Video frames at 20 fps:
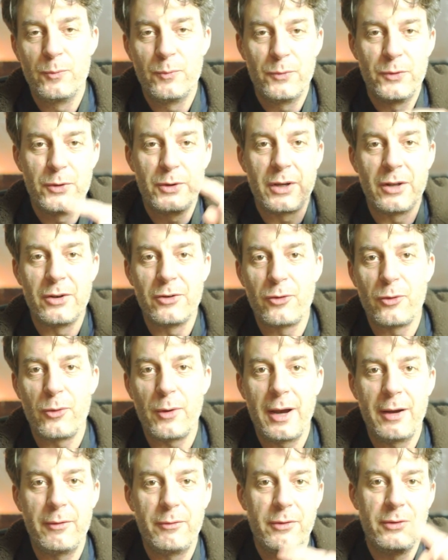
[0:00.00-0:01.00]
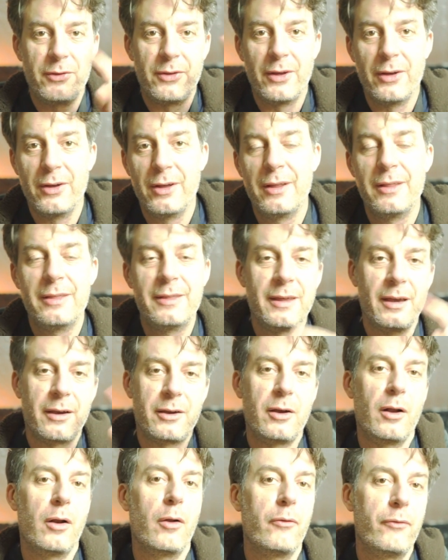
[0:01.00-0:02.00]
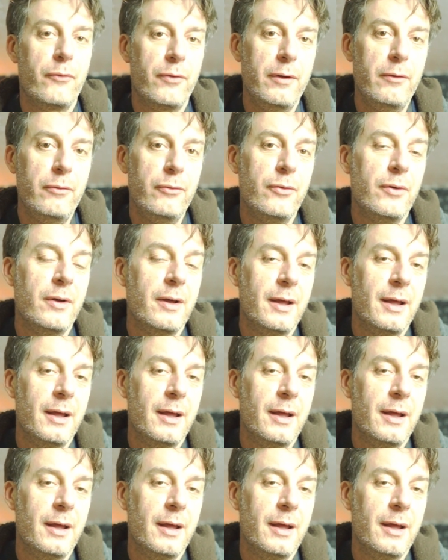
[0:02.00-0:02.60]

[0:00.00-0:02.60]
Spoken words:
You can try with the circle of fifth.